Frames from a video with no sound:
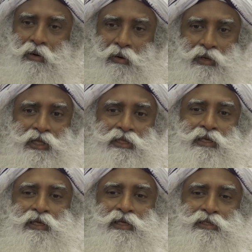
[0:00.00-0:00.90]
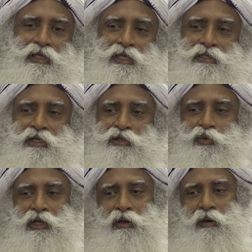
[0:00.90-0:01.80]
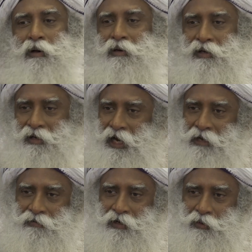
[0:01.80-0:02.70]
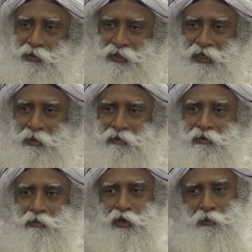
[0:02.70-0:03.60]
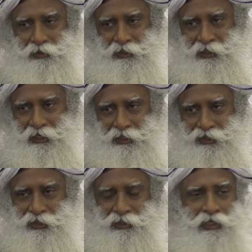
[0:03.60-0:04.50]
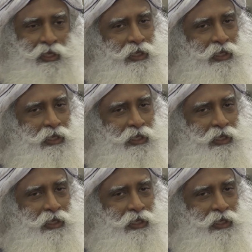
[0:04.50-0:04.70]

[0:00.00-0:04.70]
Only thing is, there is that one odd driver who's coming from the opposite direction.